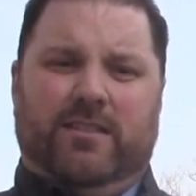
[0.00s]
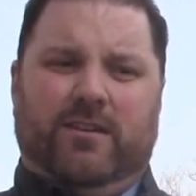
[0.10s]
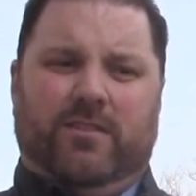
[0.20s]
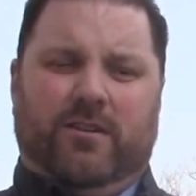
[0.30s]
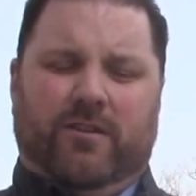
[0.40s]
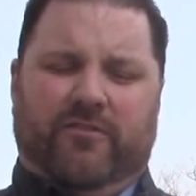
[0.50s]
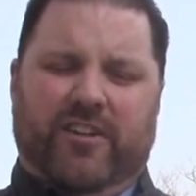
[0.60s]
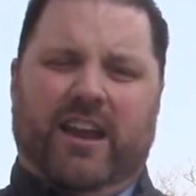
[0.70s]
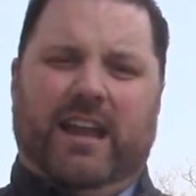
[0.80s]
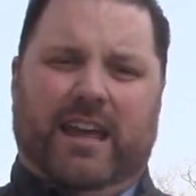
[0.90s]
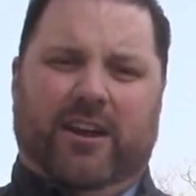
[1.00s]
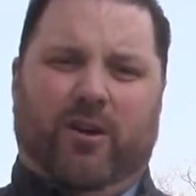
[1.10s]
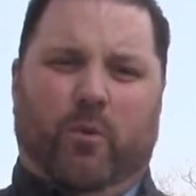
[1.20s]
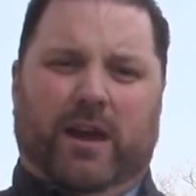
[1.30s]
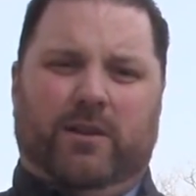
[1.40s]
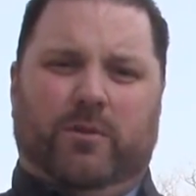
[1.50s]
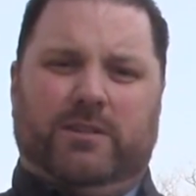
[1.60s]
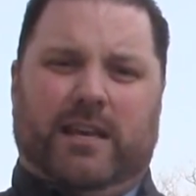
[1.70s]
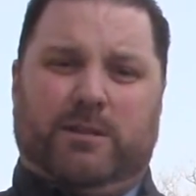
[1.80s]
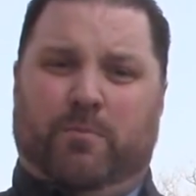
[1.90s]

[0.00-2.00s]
their affinity here at Wheaton was as